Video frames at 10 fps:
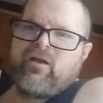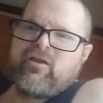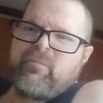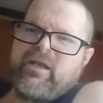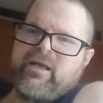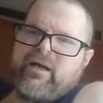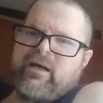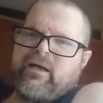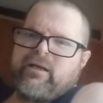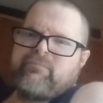Let me
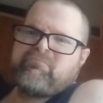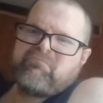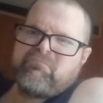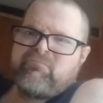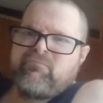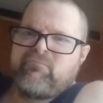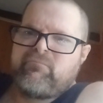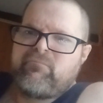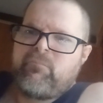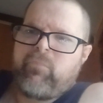
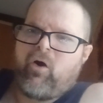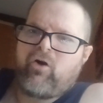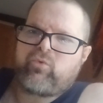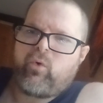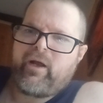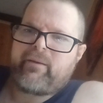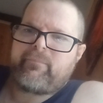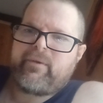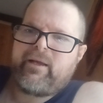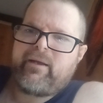pause real quick
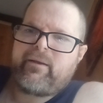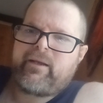and